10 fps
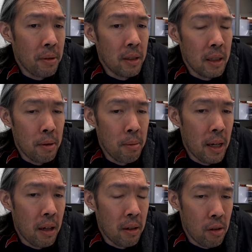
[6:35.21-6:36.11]
Since I'm gonna be
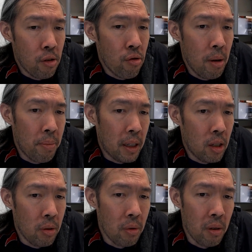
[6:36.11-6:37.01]
out on a trip, I
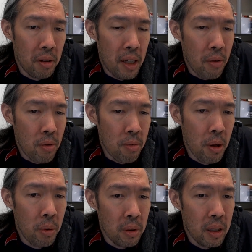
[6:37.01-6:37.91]
could do all of that
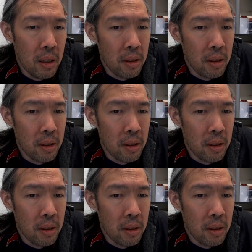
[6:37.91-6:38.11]
remotely,